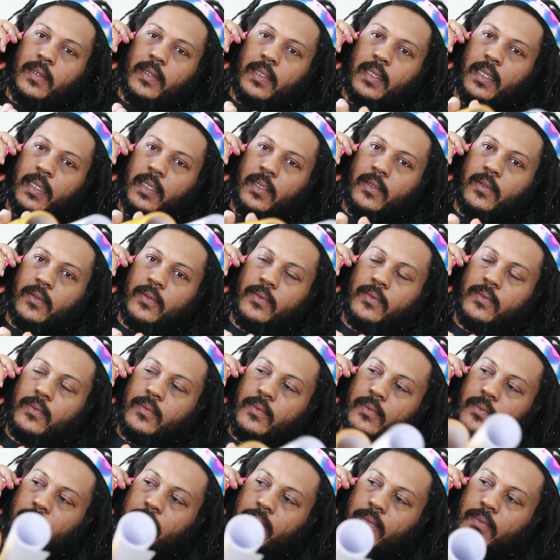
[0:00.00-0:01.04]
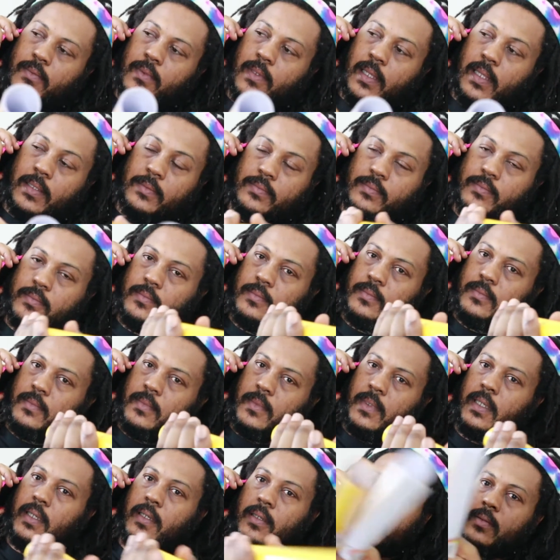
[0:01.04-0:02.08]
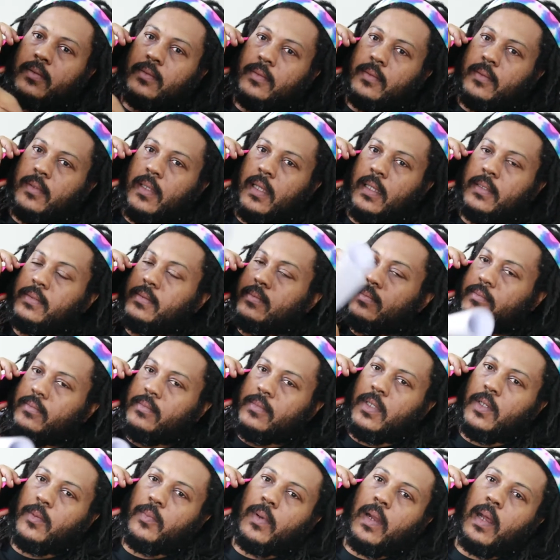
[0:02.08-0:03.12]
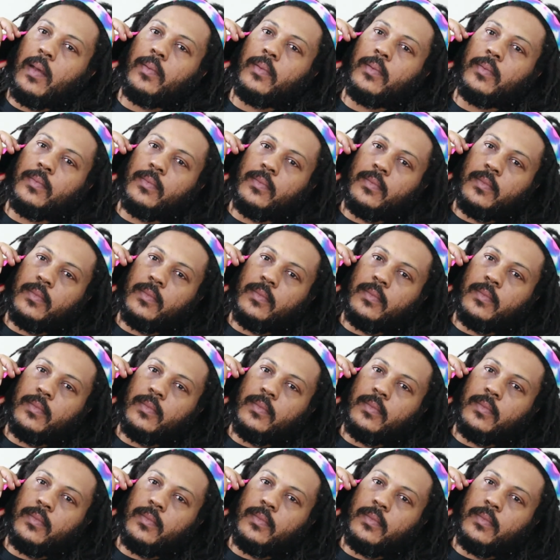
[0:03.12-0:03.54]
here. Yeah. No problem.